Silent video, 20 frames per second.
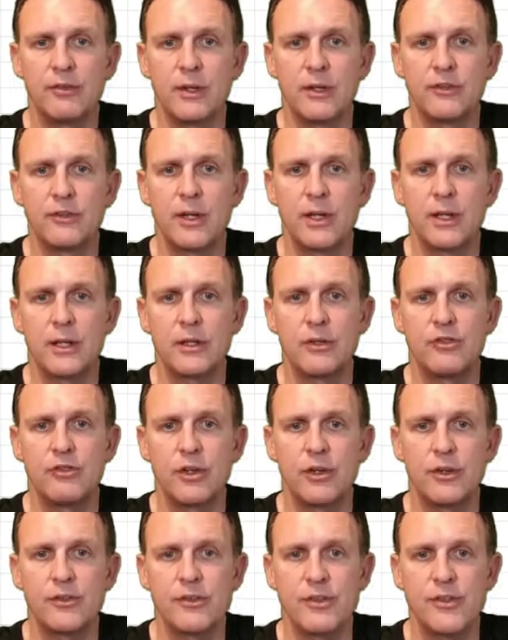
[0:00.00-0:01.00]
I take
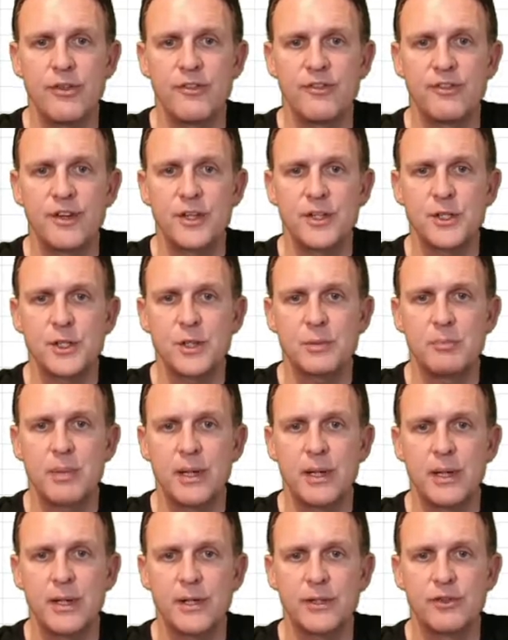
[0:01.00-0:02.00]
just the first
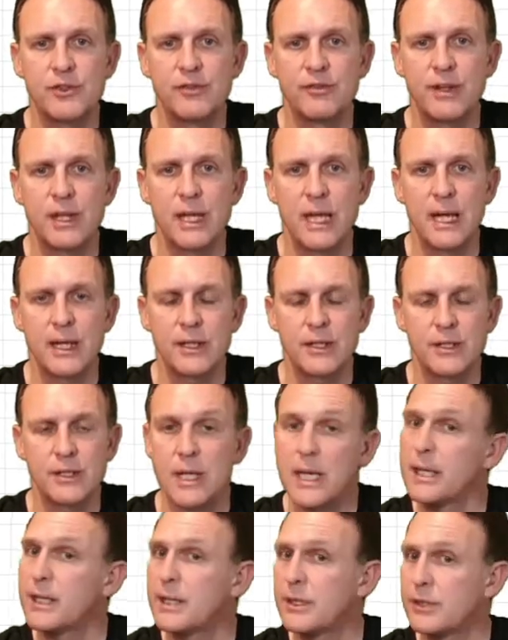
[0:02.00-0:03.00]
part of that,
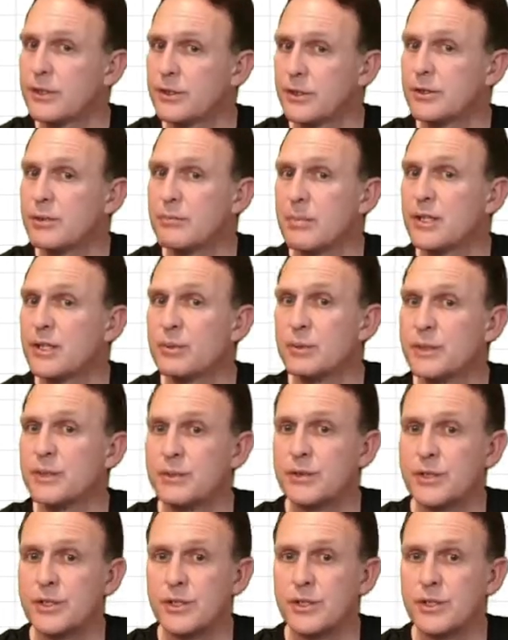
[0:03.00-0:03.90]
and it doesn't matter whether it's the